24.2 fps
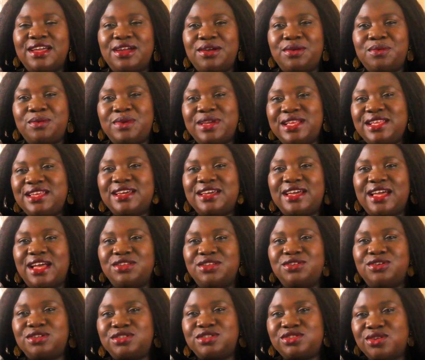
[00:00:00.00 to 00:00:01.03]
really
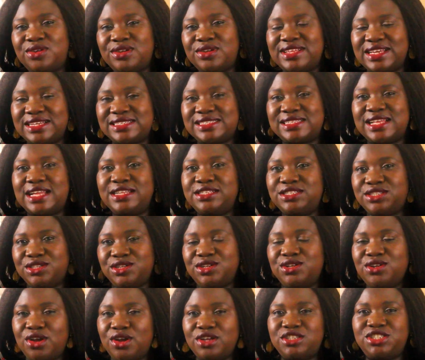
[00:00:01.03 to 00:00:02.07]
cannot understand the
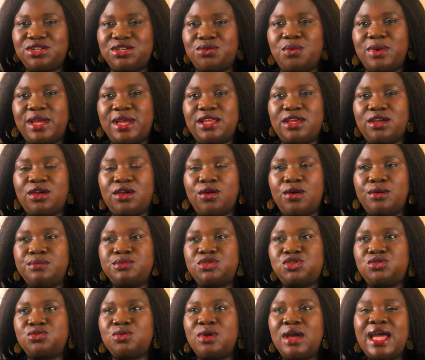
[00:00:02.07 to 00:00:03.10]
logic when it
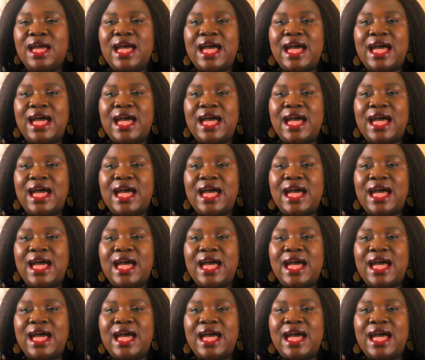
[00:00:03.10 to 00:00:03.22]
comes to